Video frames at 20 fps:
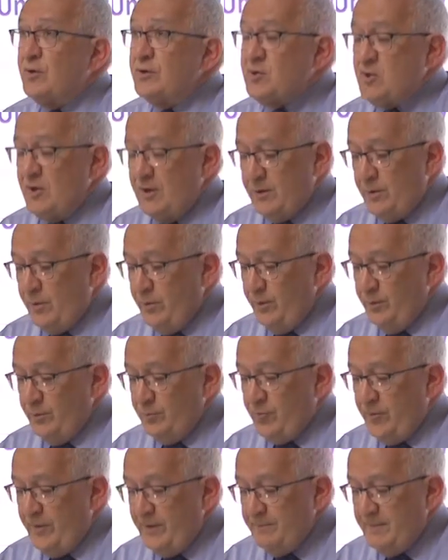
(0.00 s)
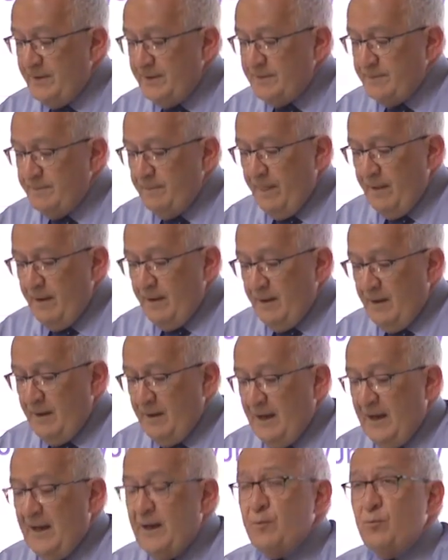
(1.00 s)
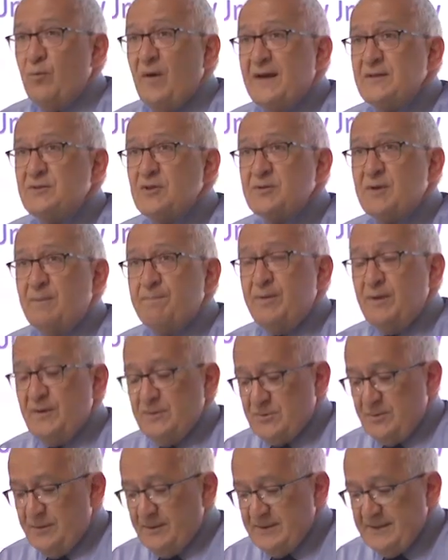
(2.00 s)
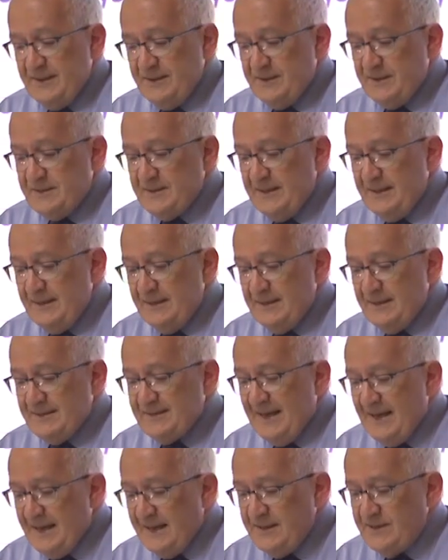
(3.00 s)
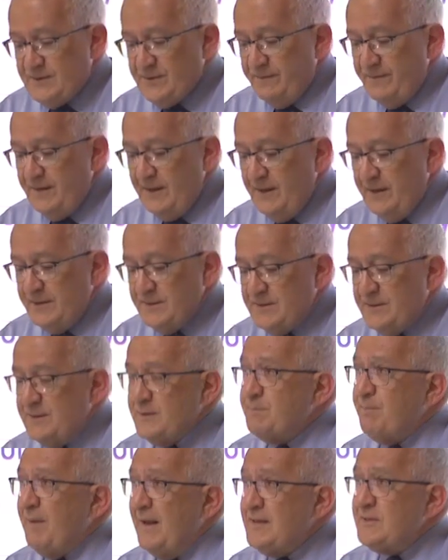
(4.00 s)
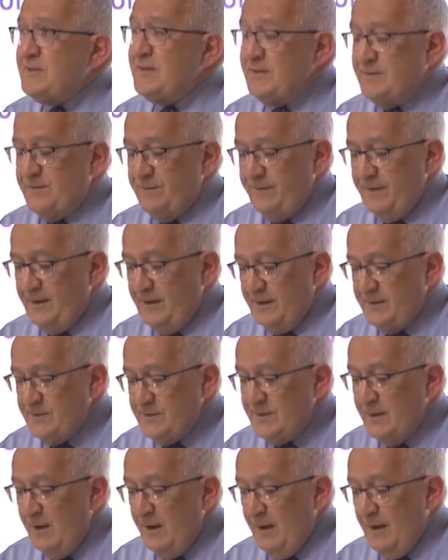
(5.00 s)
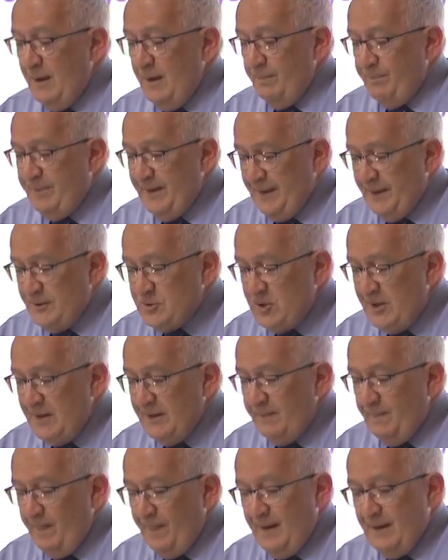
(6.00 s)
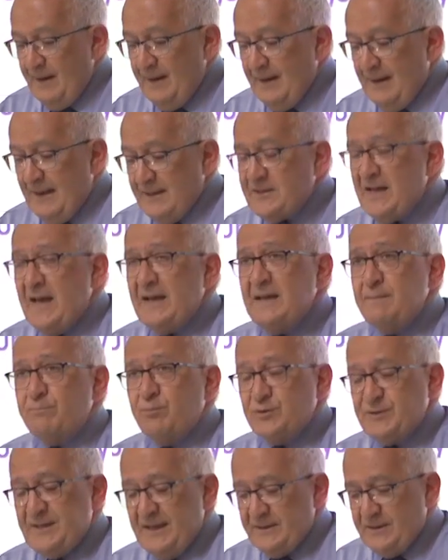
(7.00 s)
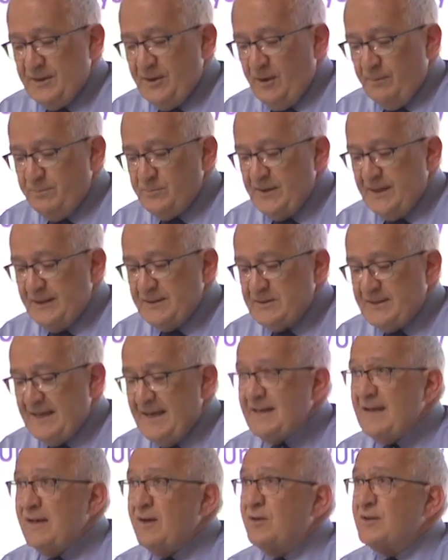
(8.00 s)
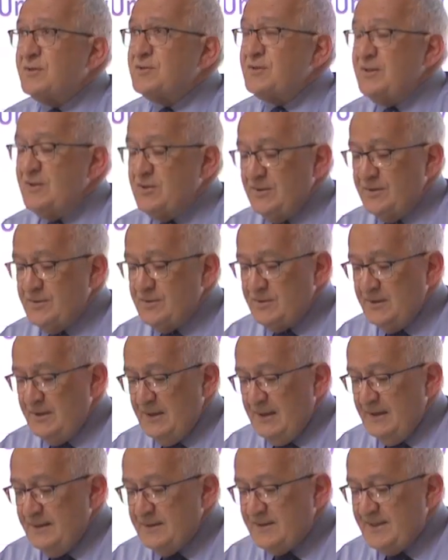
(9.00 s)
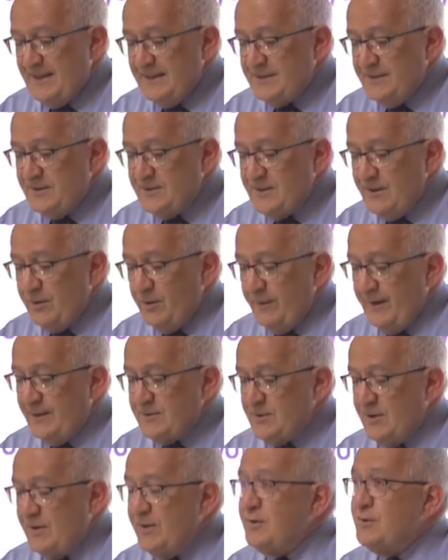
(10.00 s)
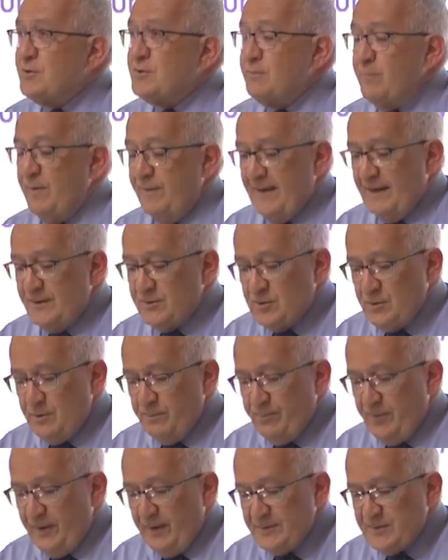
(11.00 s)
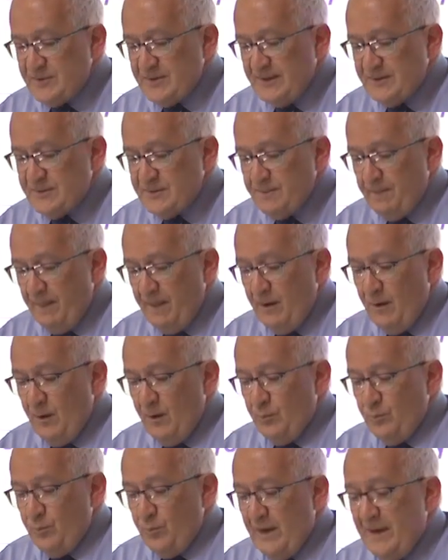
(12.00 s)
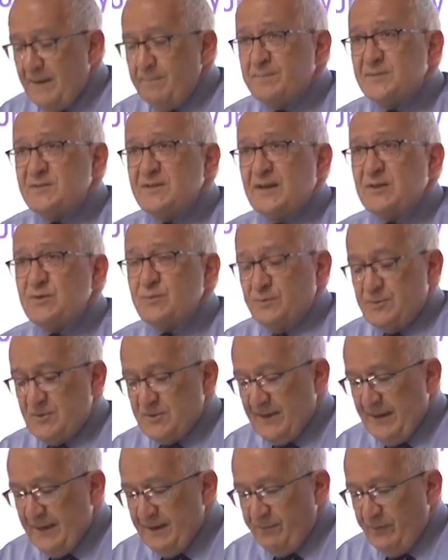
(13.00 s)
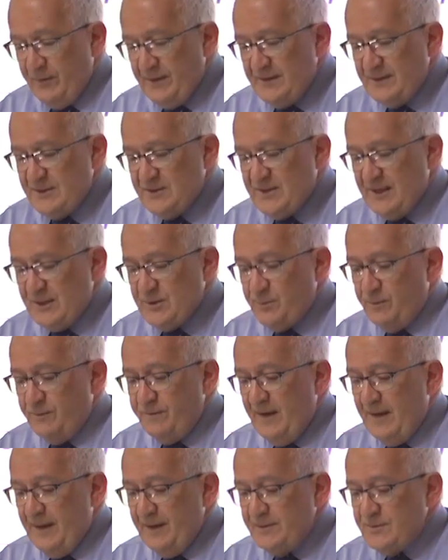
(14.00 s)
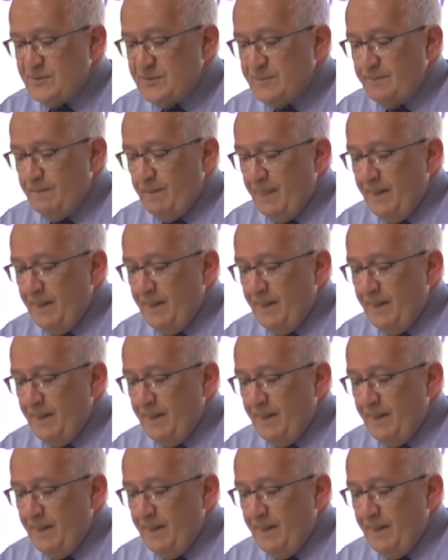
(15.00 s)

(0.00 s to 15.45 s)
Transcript: torture, cruel treatment, outrages on personal dignity, attacking civilians, displacing civilians, pillaging, attacking protected objects, taking hostages, sentencing or execution without due process, rape, sexual slavery, sexual violence,